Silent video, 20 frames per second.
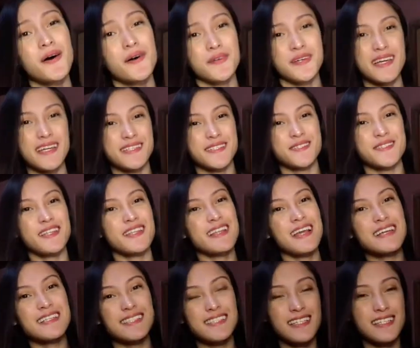Okay, so the
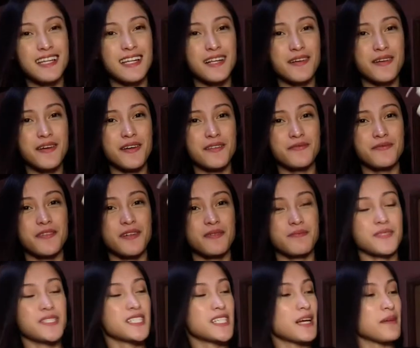next thing that I got
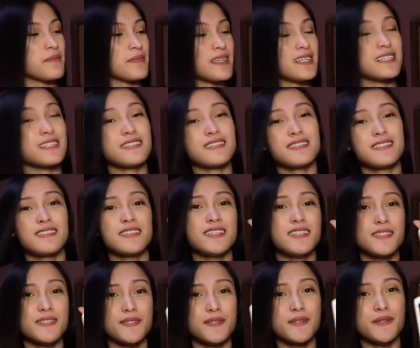from Shopee is
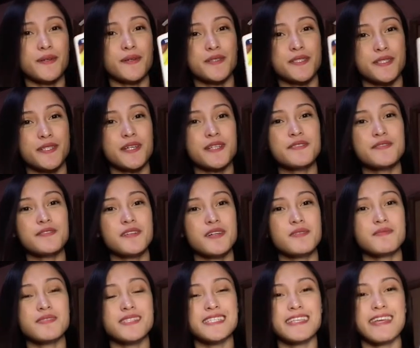this lotion
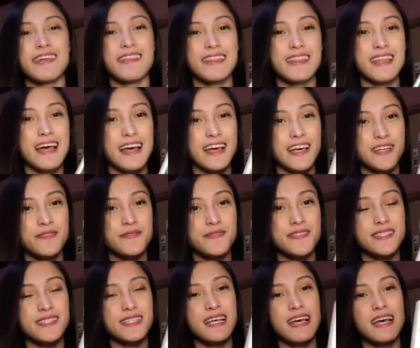from
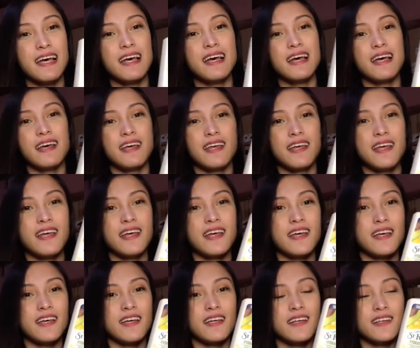IVES.
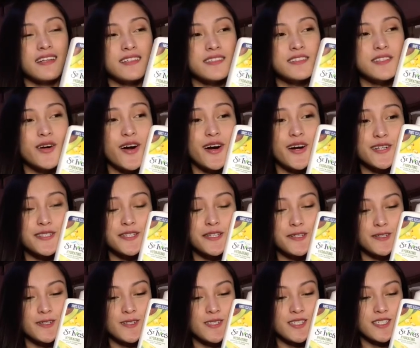And na-order
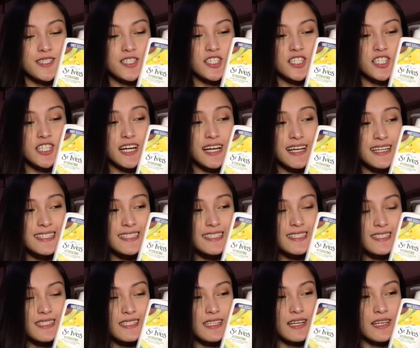ko siya
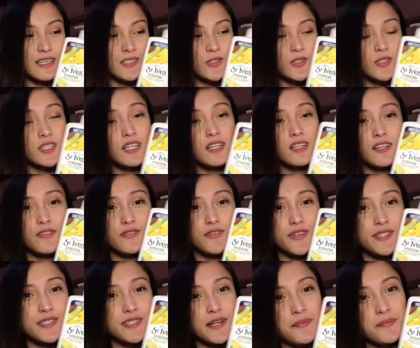sa
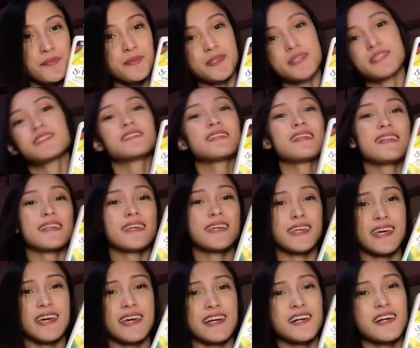
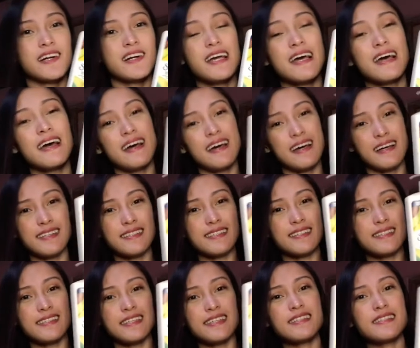Unilever.personalcare. And
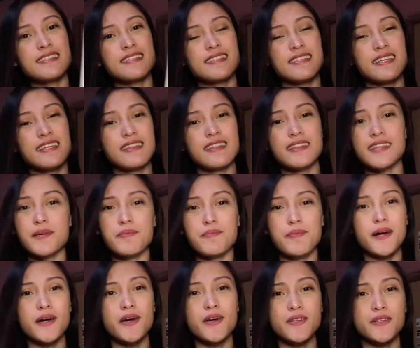since hindi
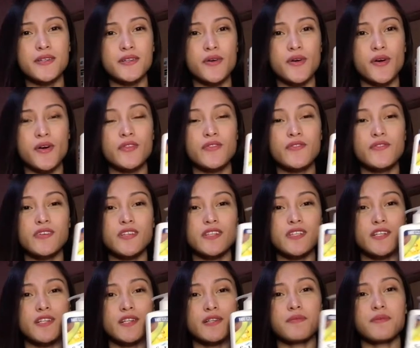pa galing ko kung
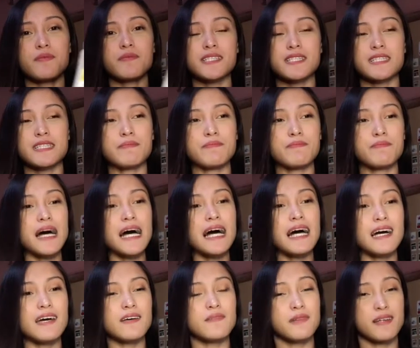dinit na babas ng
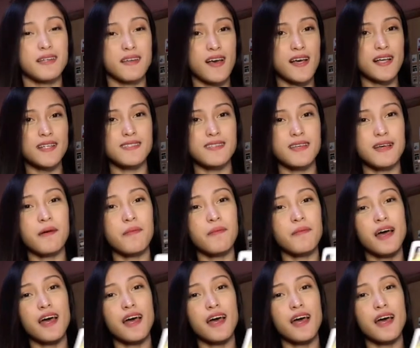bahay, mag-SM